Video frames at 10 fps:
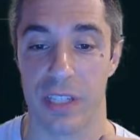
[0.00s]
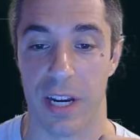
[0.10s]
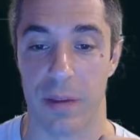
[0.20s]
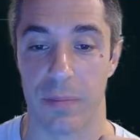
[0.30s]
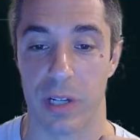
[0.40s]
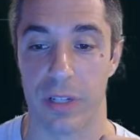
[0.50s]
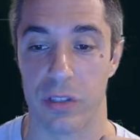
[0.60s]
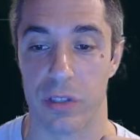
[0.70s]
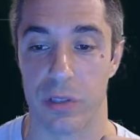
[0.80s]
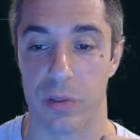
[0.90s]
and I'm going
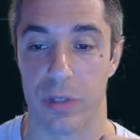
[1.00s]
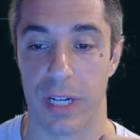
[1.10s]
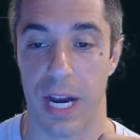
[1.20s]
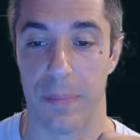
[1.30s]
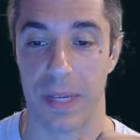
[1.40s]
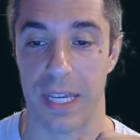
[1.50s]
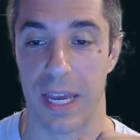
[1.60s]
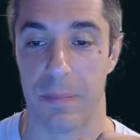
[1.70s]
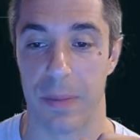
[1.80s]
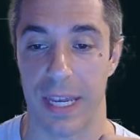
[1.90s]
to copy
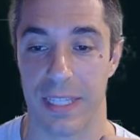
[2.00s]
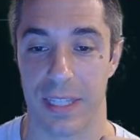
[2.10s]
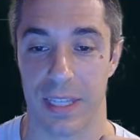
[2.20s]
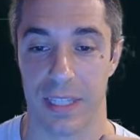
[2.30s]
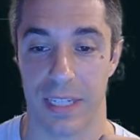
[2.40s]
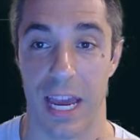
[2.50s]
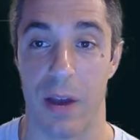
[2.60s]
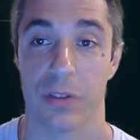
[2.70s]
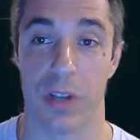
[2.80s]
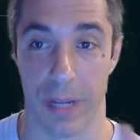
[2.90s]
and paste this now.
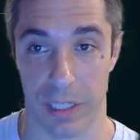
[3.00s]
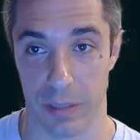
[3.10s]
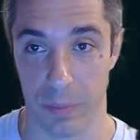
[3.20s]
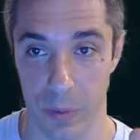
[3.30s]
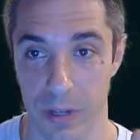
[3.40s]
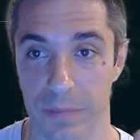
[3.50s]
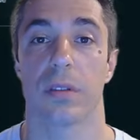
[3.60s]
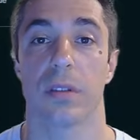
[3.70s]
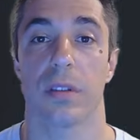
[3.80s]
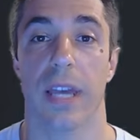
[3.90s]
It's on my clipboard.
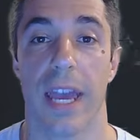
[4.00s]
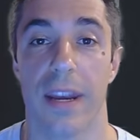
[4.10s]
And